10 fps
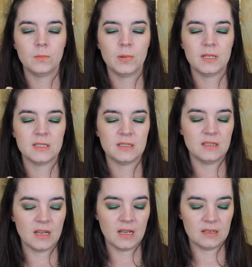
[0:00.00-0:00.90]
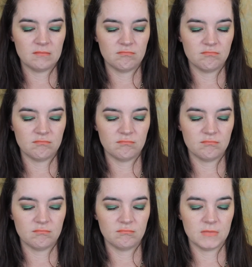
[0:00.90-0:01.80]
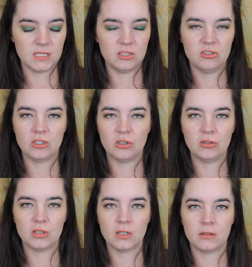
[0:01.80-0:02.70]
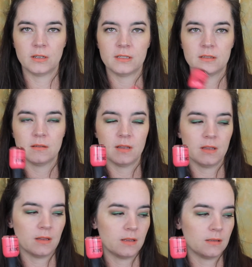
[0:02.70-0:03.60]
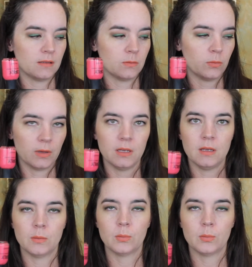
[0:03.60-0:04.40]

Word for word: but it's not a dull color. I still think that this is really